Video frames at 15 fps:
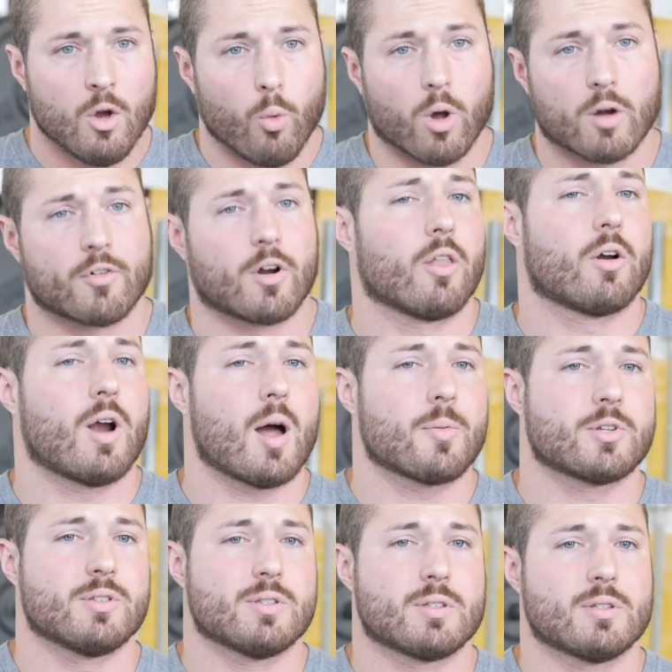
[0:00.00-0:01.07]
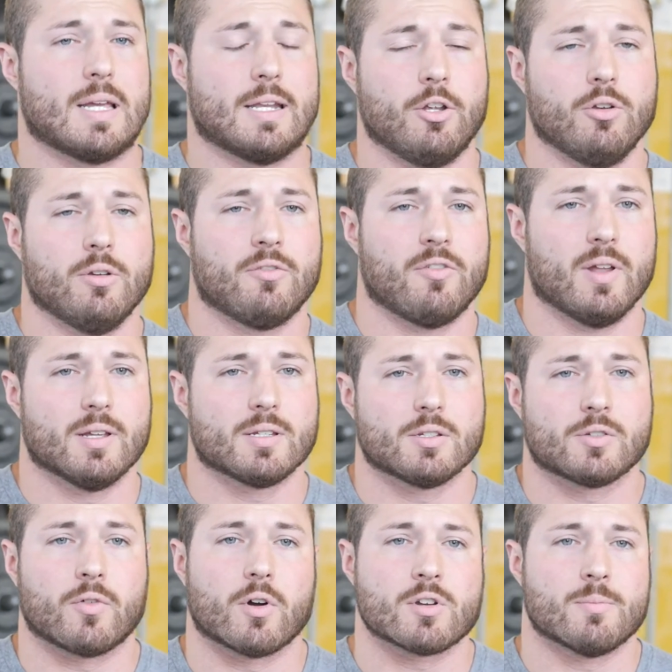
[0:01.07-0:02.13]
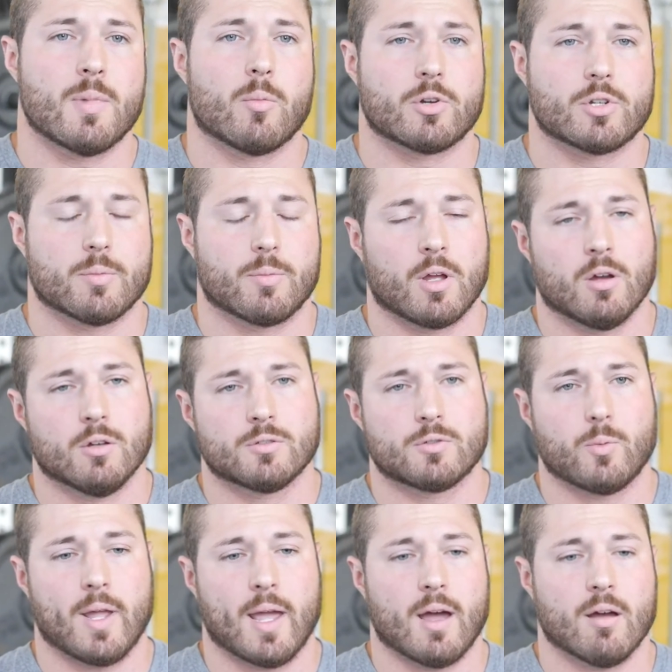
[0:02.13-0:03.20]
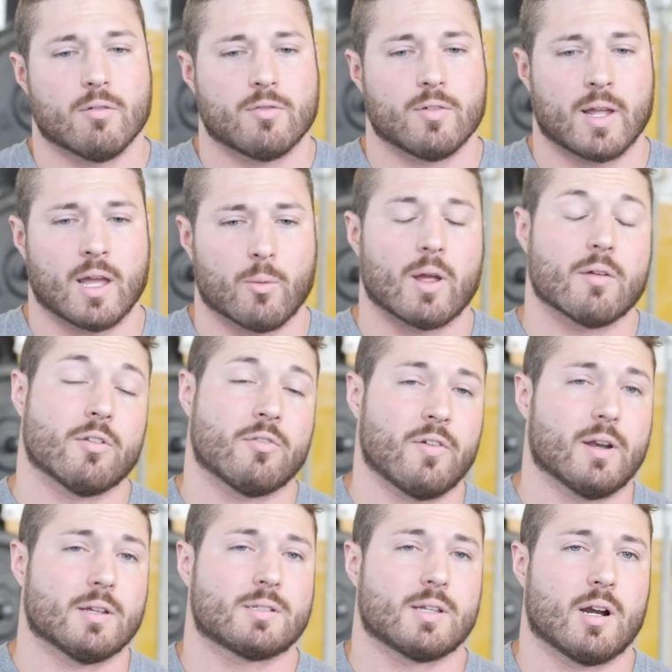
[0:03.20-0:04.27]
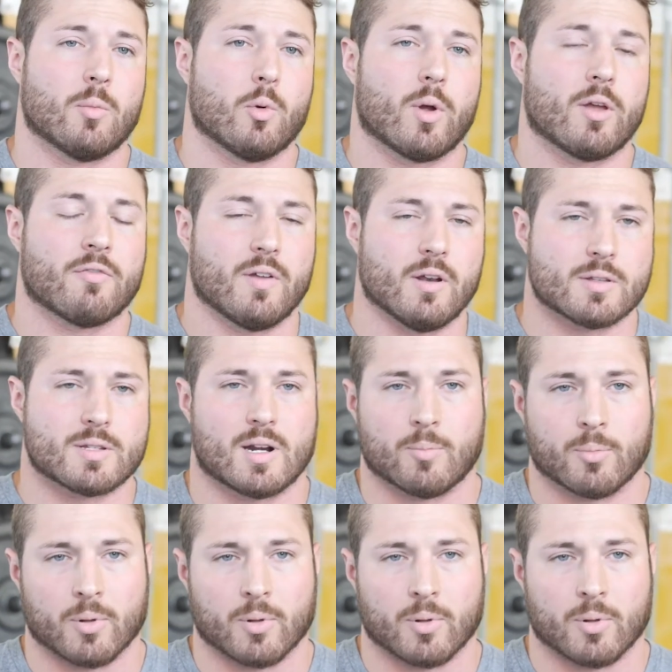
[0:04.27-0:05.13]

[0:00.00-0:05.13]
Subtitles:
One of our other options at Union Fitness as far as membership goes, we have the fitness center, but we have Fitness Center